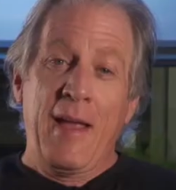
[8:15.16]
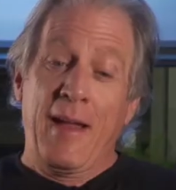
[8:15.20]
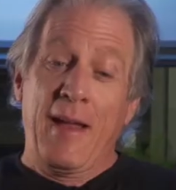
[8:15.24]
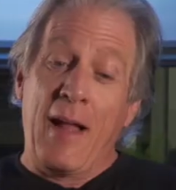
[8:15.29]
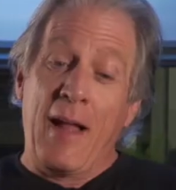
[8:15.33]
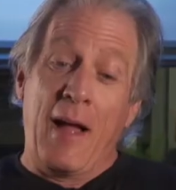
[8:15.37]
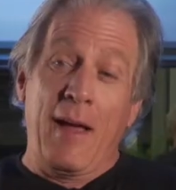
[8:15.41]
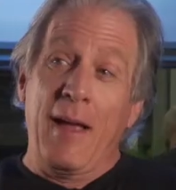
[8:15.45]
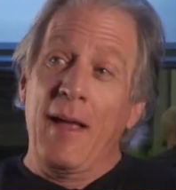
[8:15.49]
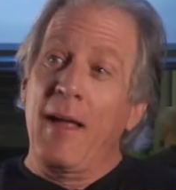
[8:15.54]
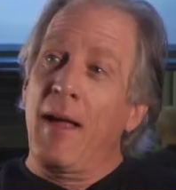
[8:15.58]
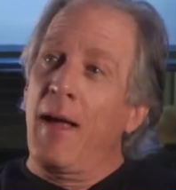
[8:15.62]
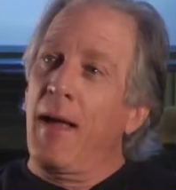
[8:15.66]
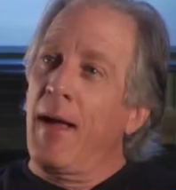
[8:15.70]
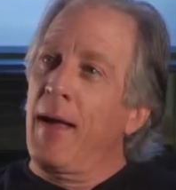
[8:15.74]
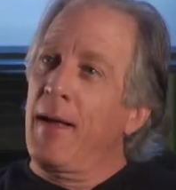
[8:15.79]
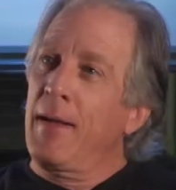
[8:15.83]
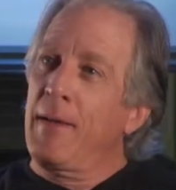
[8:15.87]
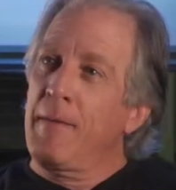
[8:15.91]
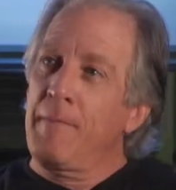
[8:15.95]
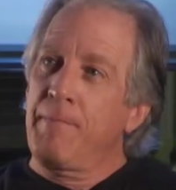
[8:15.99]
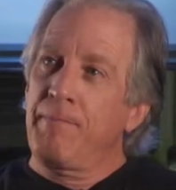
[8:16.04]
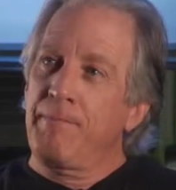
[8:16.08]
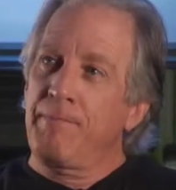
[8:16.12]
Can't be just an
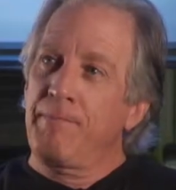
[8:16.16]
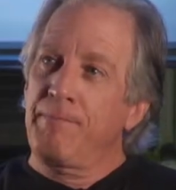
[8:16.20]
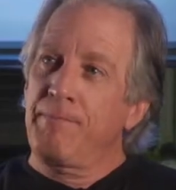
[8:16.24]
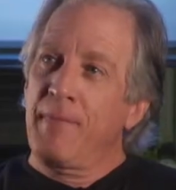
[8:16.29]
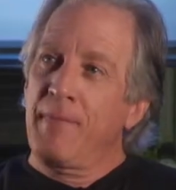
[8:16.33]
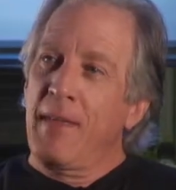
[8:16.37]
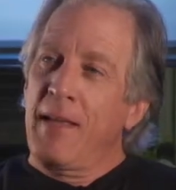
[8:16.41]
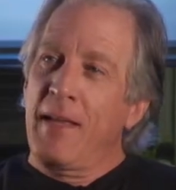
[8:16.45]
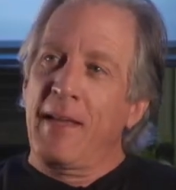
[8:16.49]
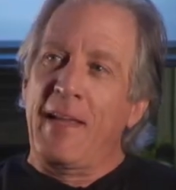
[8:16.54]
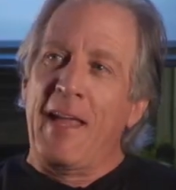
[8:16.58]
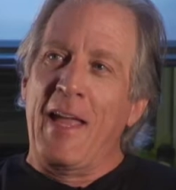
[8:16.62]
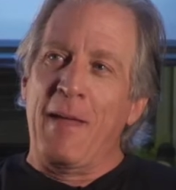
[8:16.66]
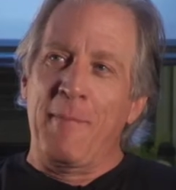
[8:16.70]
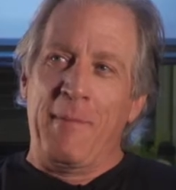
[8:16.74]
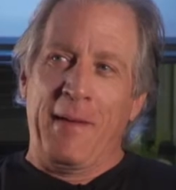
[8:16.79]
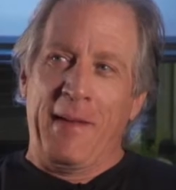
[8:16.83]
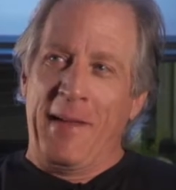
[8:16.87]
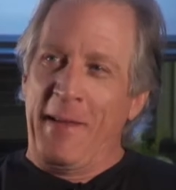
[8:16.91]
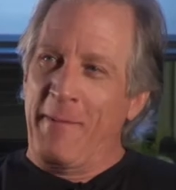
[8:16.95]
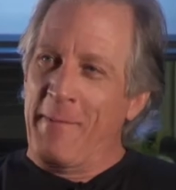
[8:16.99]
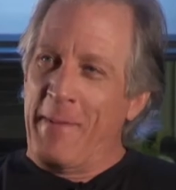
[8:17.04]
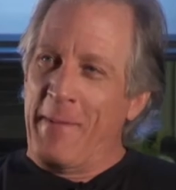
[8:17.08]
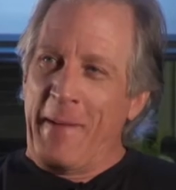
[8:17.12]
email. It can't
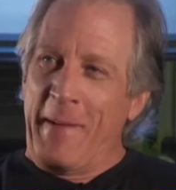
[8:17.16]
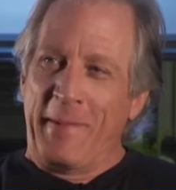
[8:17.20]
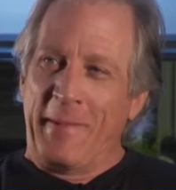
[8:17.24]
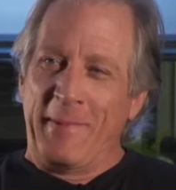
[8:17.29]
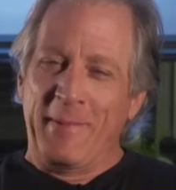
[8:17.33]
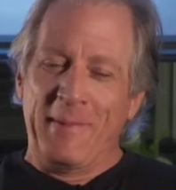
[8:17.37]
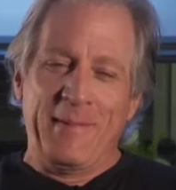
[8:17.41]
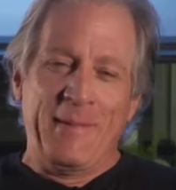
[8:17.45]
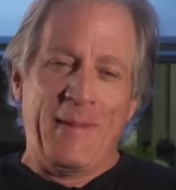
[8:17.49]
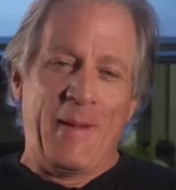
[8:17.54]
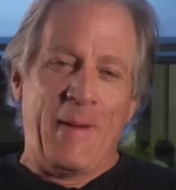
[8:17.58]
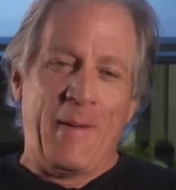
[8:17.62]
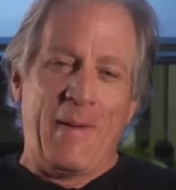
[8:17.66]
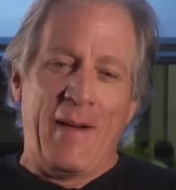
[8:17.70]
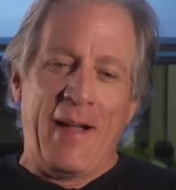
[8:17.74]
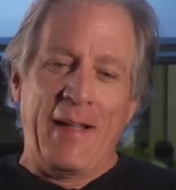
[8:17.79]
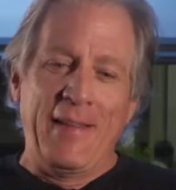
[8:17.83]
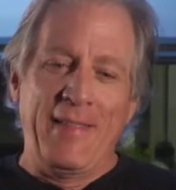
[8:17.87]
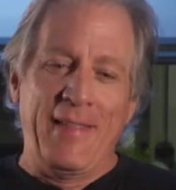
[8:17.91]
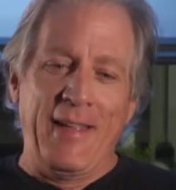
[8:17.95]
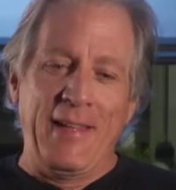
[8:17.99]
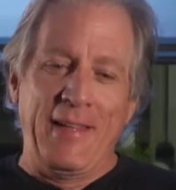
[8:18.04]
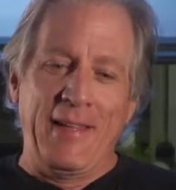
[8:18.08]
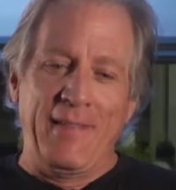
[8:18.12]
be an email. You know,
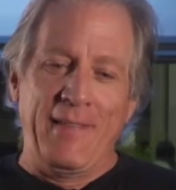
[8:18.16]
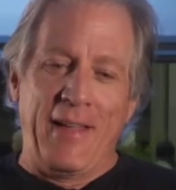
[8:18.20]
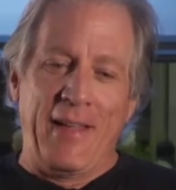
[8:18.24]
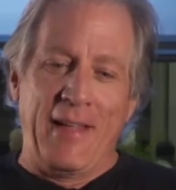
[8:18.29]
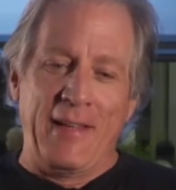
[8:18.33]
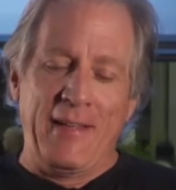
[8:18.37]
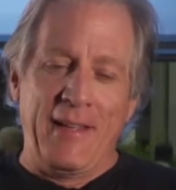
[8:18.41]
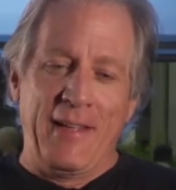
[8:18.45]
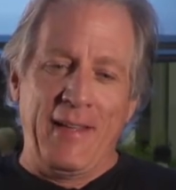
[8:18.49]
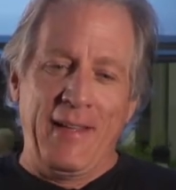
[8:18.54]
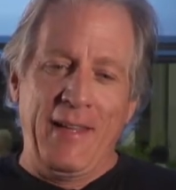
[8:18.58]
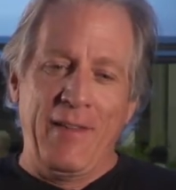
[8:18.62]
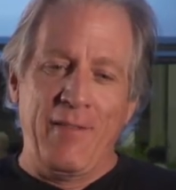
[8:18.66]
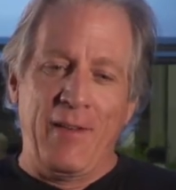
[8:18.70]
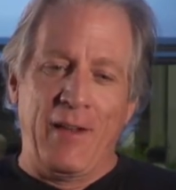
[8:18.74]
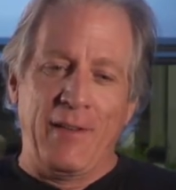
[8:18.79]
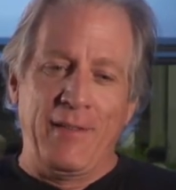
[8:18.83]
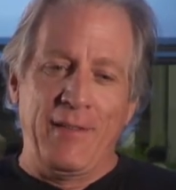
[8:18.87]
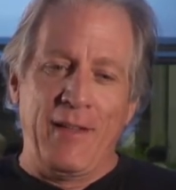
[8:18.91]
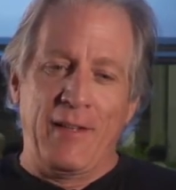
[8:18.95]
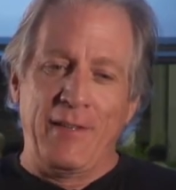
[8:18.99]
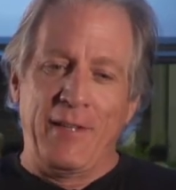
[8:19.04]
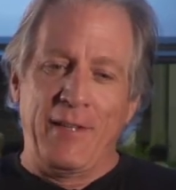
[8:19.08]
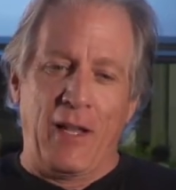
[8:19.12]
I think that
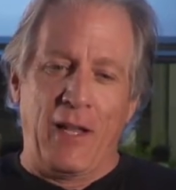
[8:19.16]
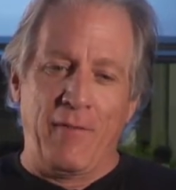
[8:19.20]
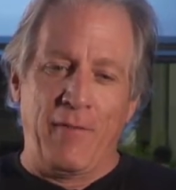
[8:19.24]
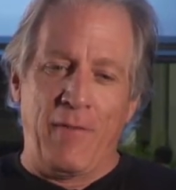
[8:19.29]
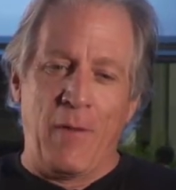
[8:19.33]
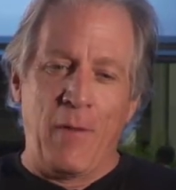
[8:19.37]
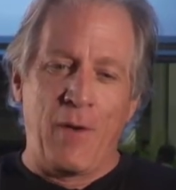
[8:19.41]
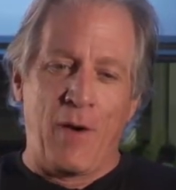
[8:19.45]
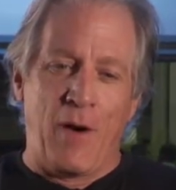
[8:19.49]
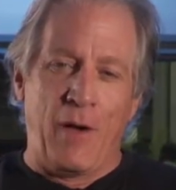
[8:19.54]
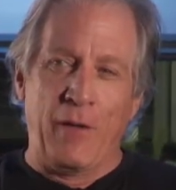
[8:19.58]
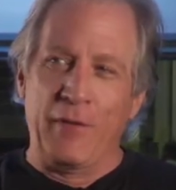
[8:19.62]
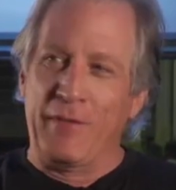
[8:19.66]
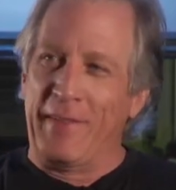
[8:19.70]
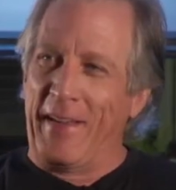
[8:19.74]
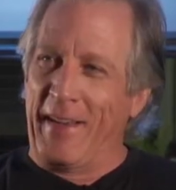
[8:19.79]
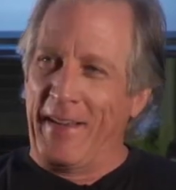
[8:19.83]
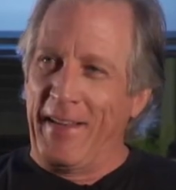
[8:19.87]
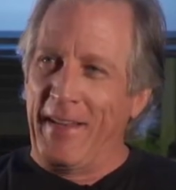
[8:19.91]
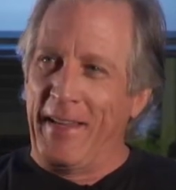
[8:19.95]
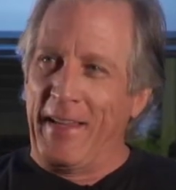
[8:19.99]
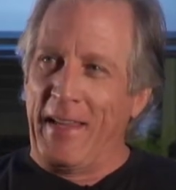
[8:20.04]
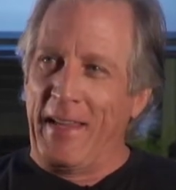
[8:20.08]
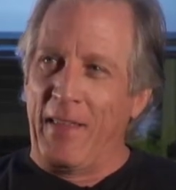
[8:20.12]
even a telephone call is
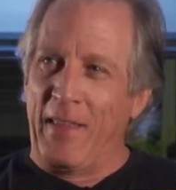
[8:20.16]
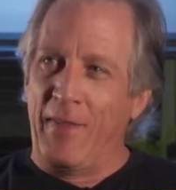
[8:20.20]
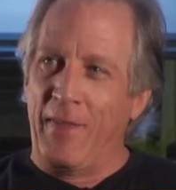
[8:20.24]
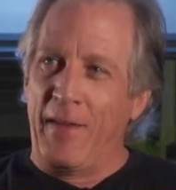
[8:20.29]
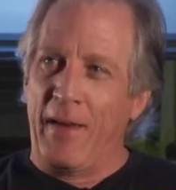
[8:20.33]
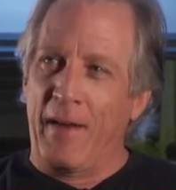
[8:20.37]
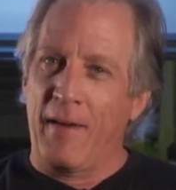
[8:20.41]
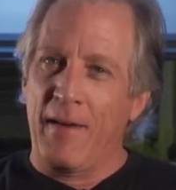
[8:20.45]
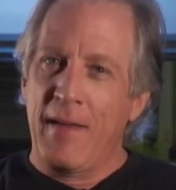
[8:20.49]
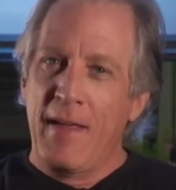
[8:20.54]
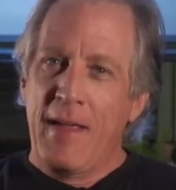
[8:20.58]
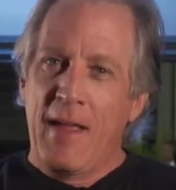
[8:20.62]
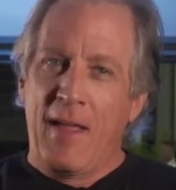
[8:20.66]
not going to get there.